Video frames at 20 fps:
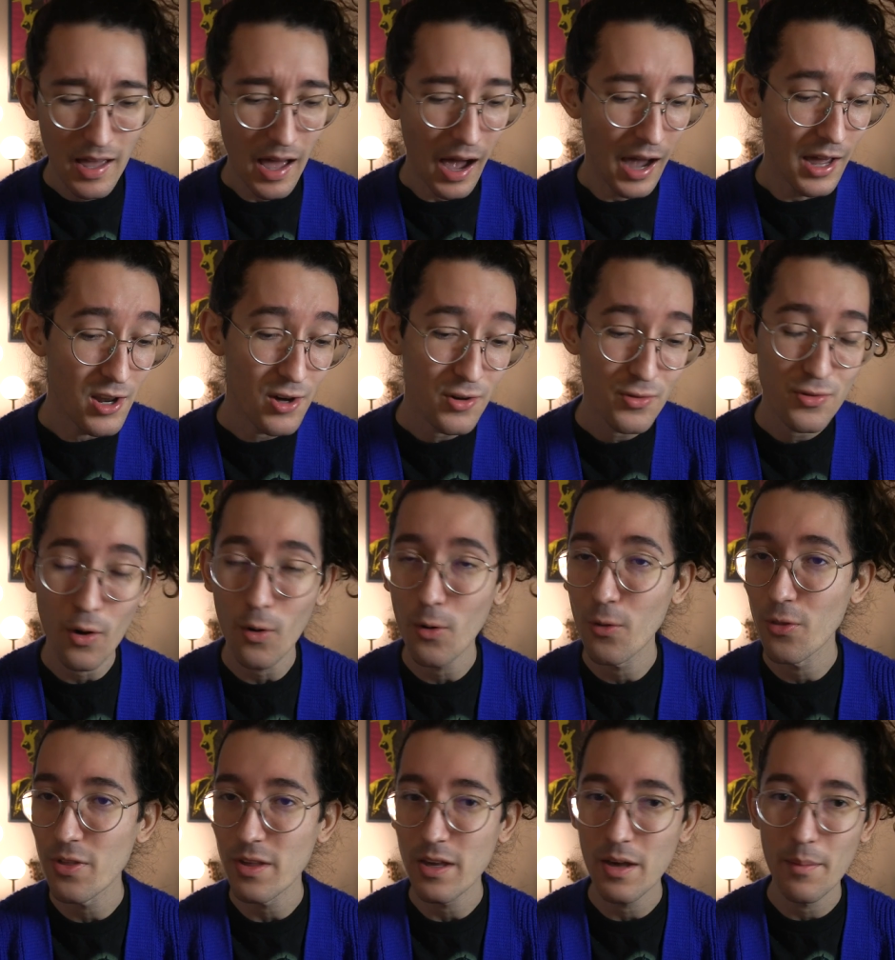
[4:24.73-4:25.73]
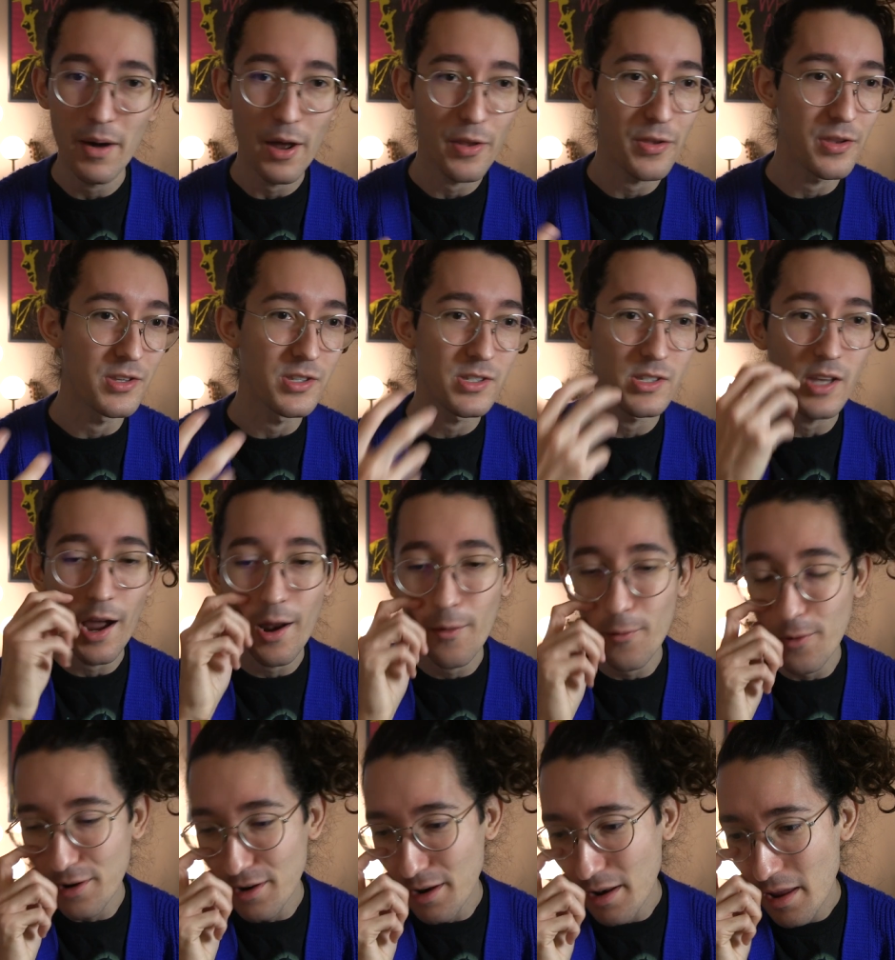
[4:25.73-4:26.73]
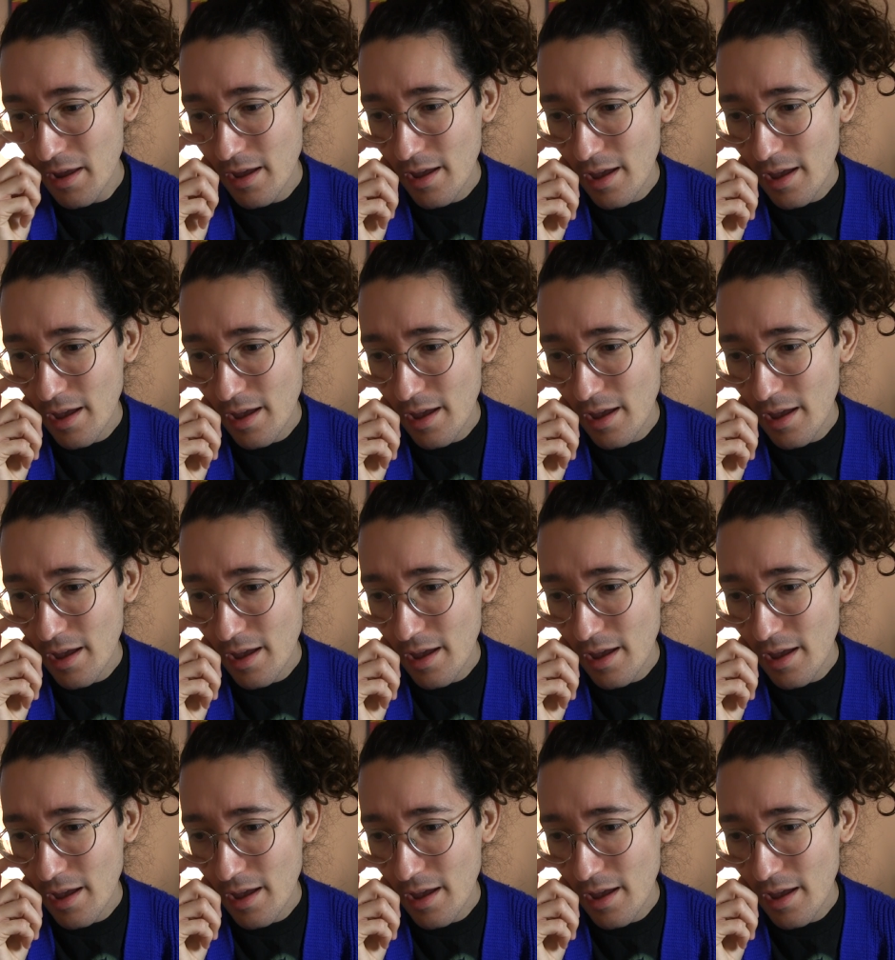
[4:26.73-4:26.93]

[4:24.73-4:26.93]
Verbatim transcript: I know the whole thing about the siren,